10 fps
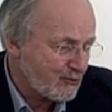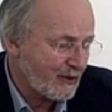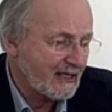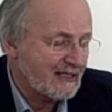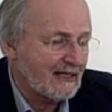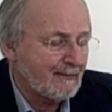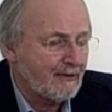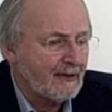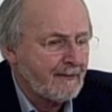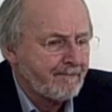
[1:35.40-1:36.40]
So that's one
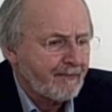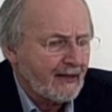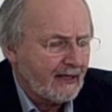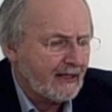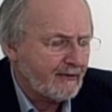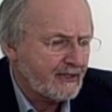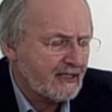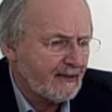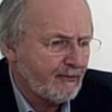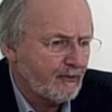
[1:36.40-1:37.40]
example.
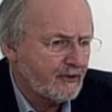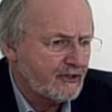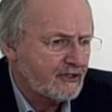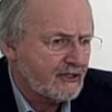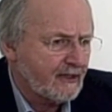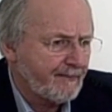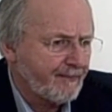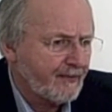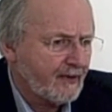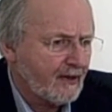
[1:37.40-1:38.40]
Another example
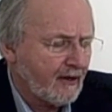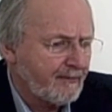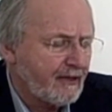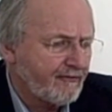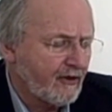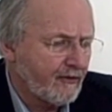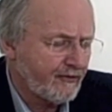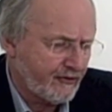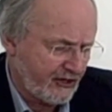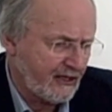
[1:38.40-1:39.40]
was I've been
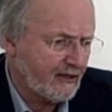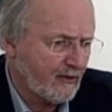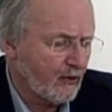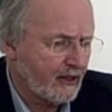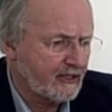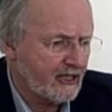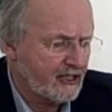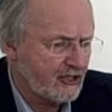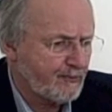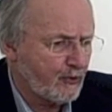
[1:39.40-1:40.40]
involved and seen
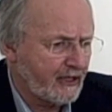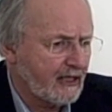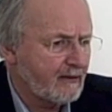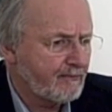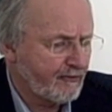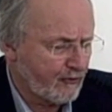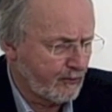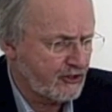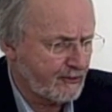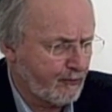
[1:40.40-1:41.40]
organisations putting
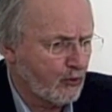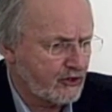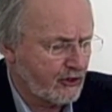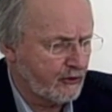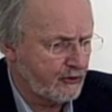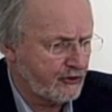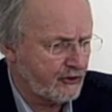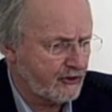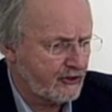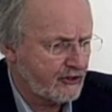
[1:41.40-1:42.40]
in performance support
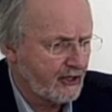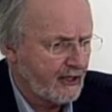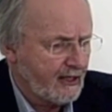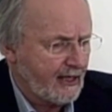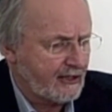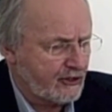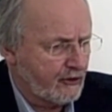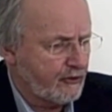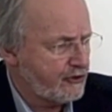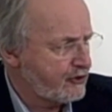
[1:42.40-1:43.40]
solutions,
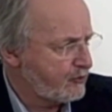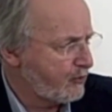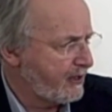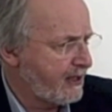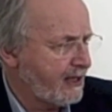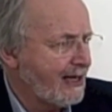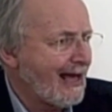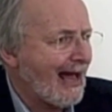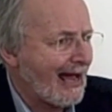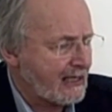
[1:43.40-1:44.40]
and solutions
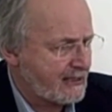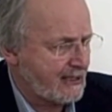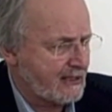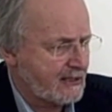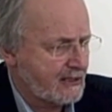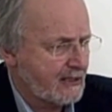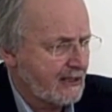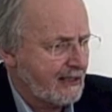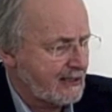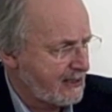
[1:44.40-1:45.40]
where
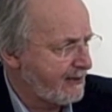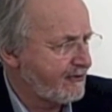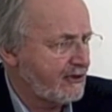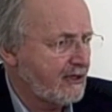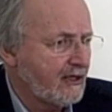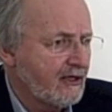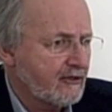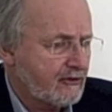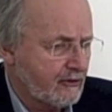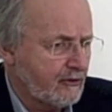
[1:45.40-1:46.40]
access is
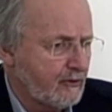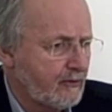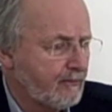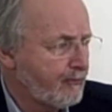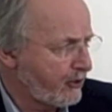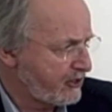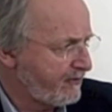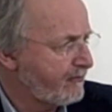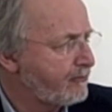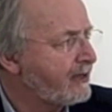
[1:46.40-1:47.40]
given to
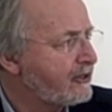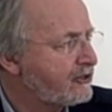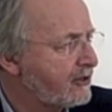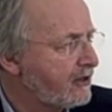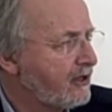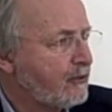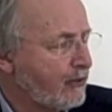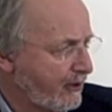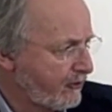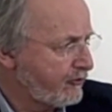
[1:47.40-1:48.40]
bodies of
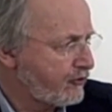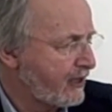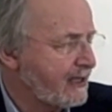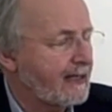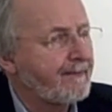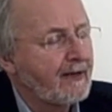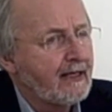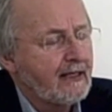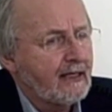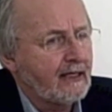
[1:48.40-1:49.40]
information rather than
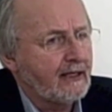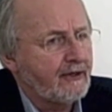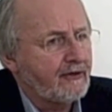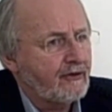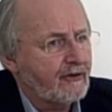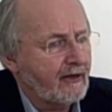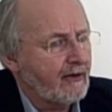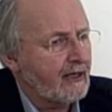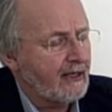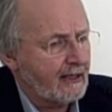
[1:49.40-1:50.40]
training.
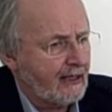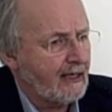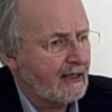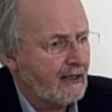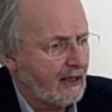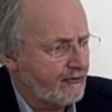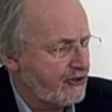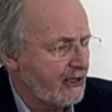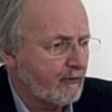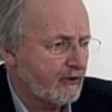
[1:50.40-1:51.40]
And there are,
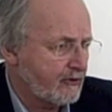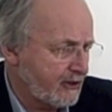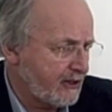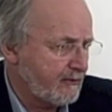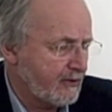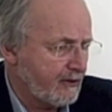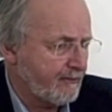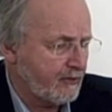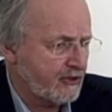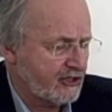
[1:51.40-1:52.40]
again, I've seen it with
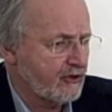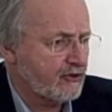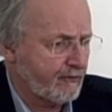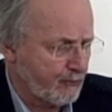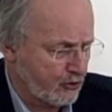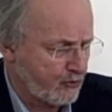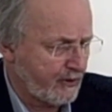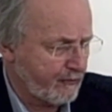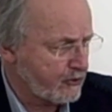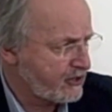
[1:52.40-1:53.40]
the
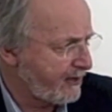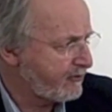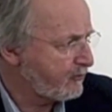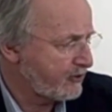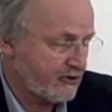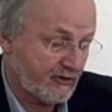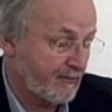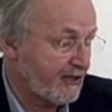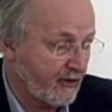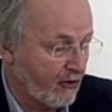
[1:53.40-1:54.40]
Skillsoft Books
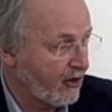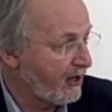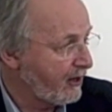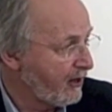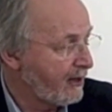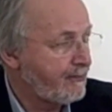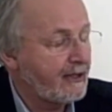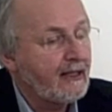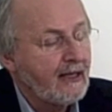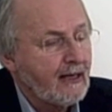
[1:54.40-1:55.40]
24/7, which is simply an
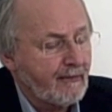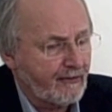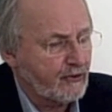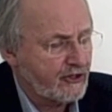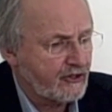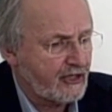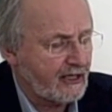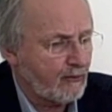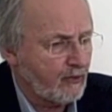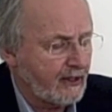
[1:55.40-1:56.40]
online library, but I've
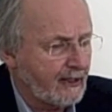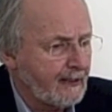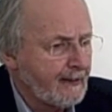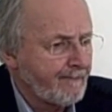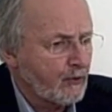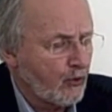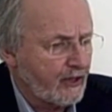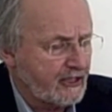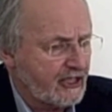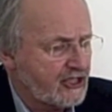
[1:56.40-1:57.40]
also seen it where
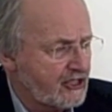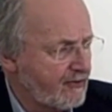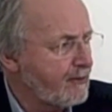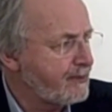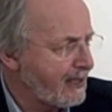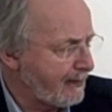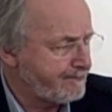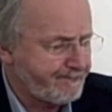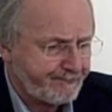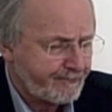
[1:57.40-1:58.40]
organisations have
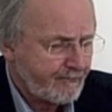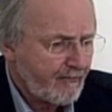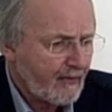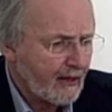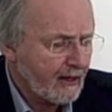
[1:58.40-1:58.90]
opened up